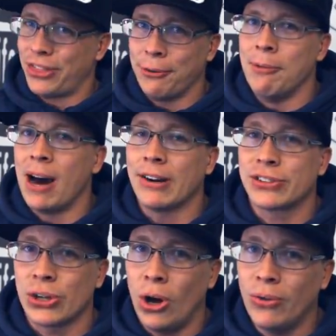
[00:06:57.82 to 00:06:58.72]
I think we might
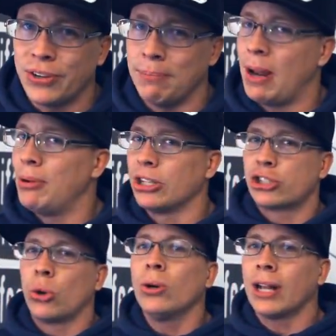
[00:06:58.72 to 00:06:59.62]
have solved it. Maybe the
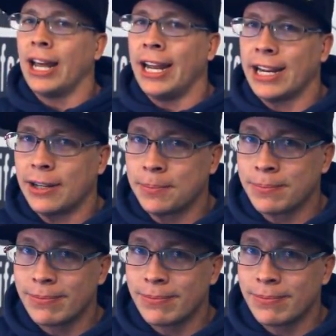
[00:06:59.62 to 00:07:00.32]
short leg